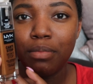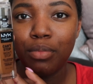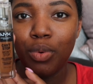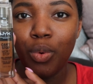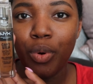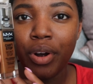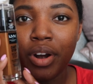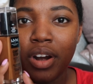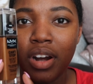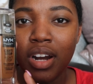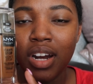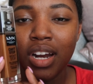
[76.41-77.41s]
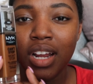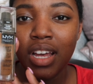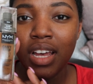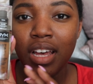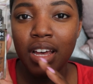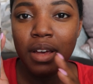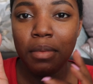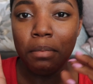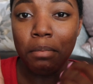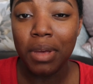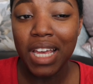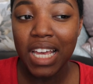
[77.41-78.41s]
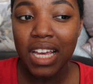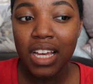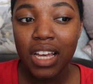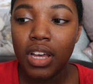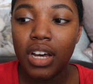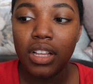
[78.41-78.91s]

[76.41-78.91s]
more me.